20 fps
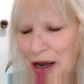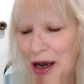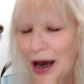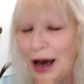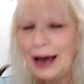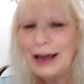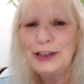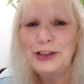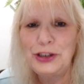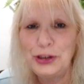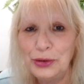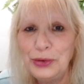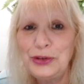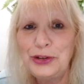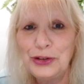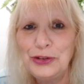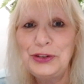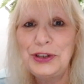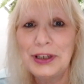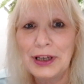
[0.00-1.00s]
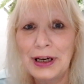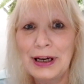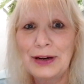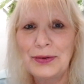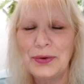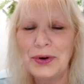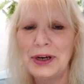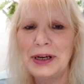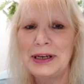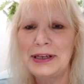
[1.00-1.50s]
I do
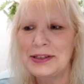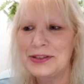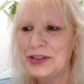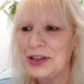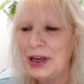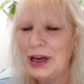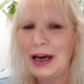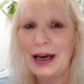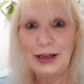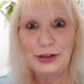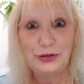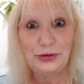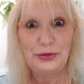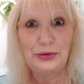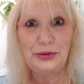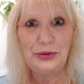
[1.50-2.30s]
DIYs. I do